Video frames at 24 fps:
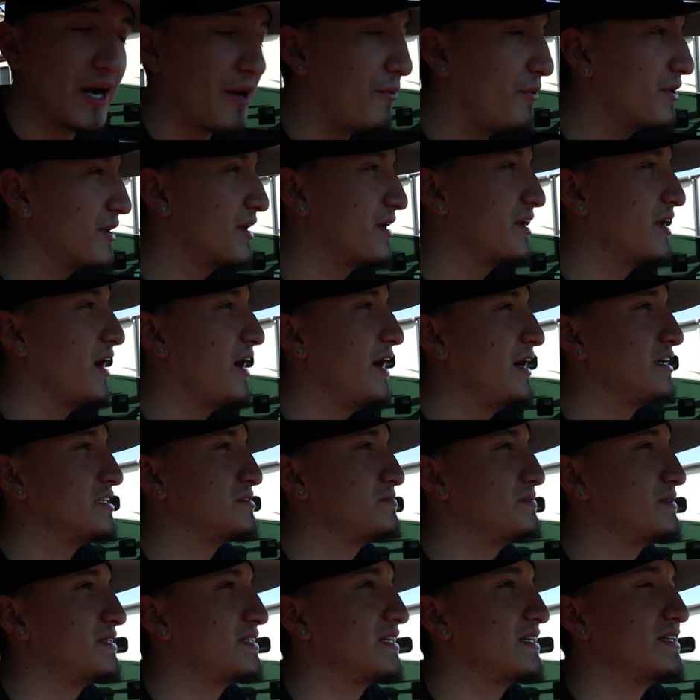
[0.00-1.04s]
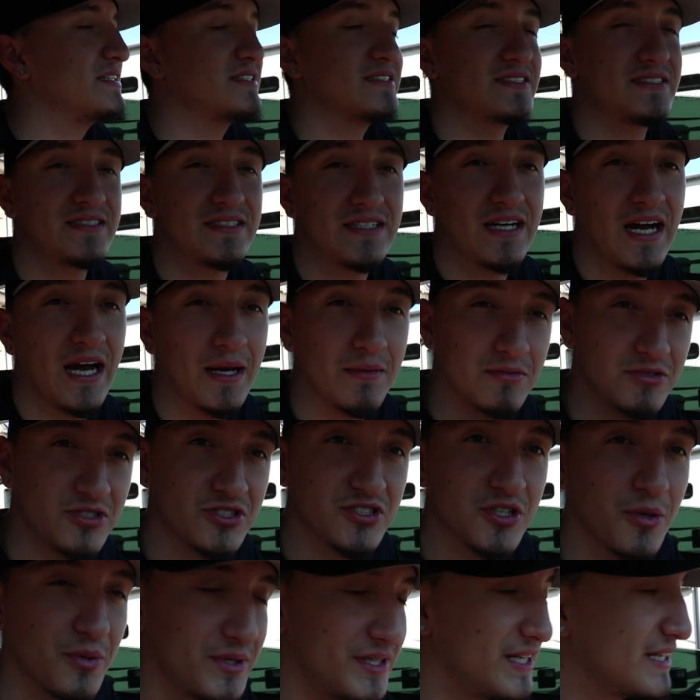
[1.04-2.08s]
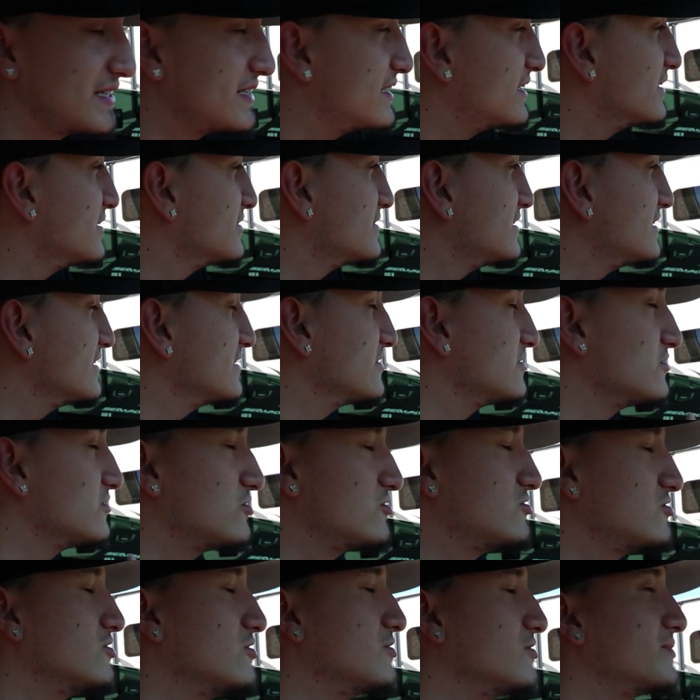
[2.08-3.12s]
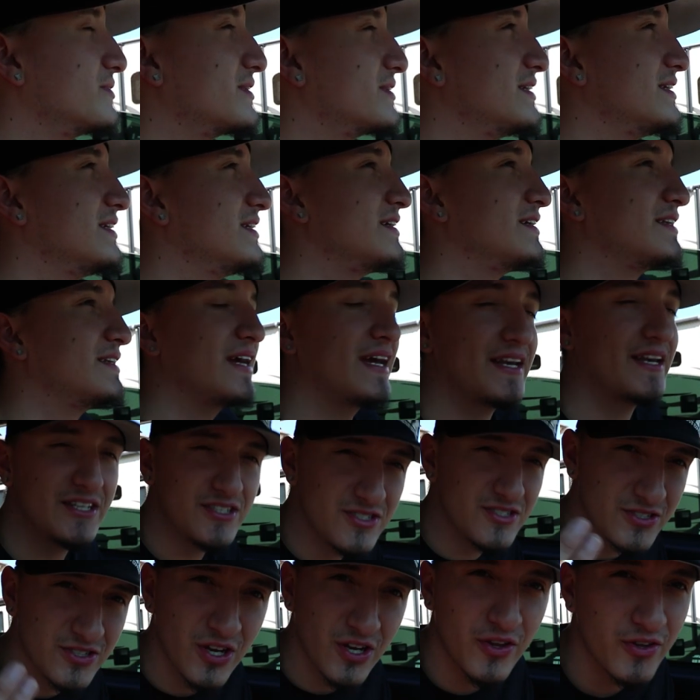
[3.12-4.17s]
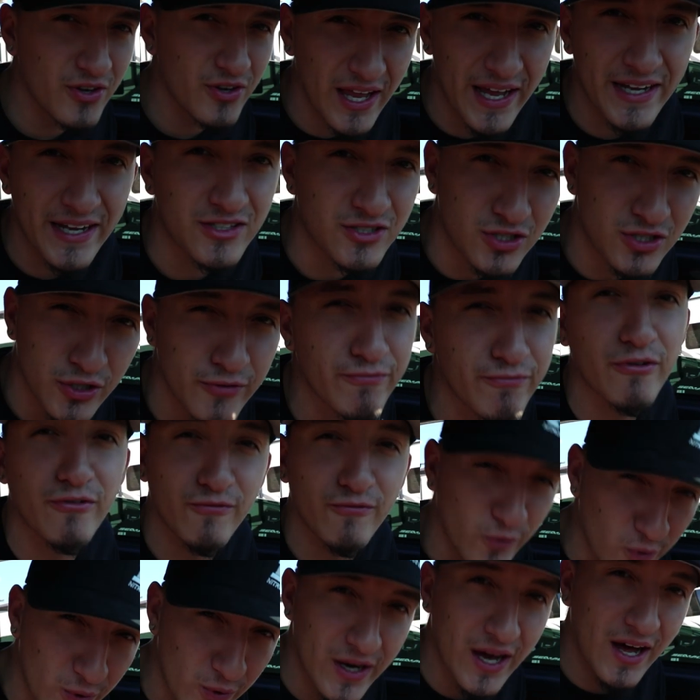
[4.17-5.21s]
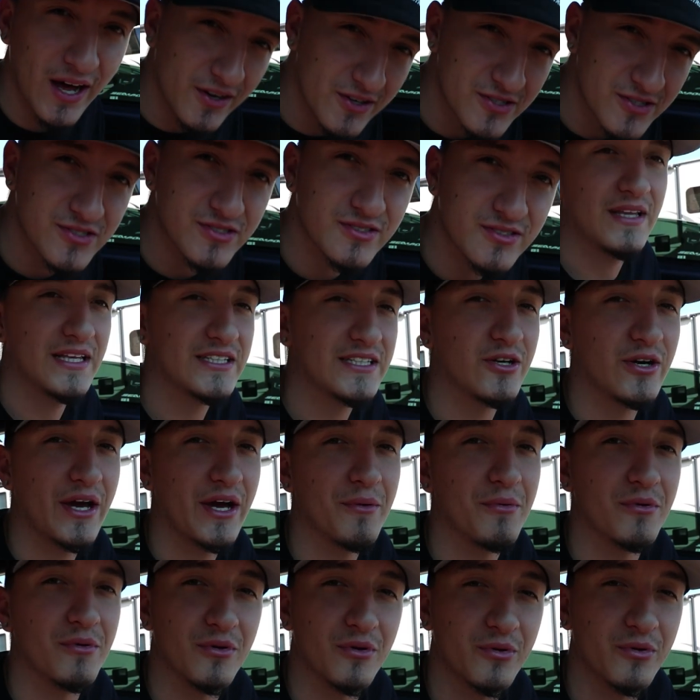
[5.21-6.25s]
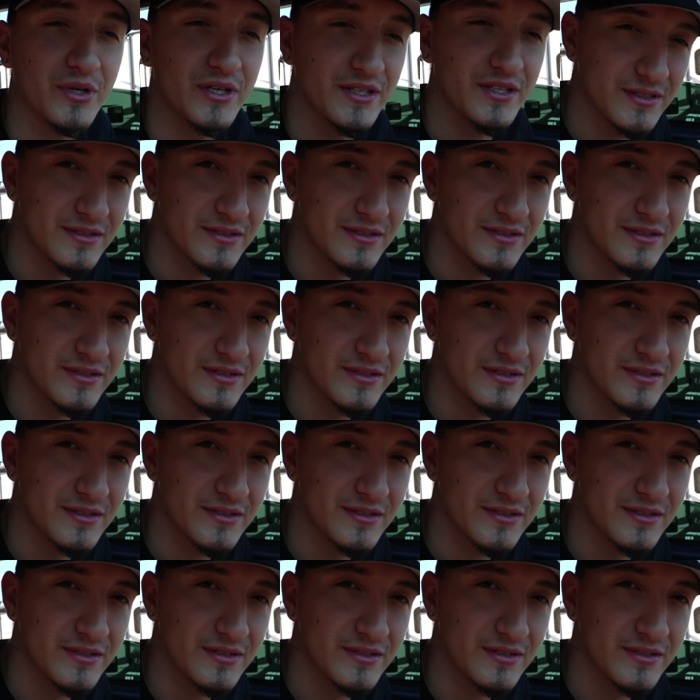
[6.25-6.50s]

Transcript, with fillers: I want a N O S because I'm so addicted to those things. They're so good. And did you know they're like two for four dollars? Let's go get one real quick.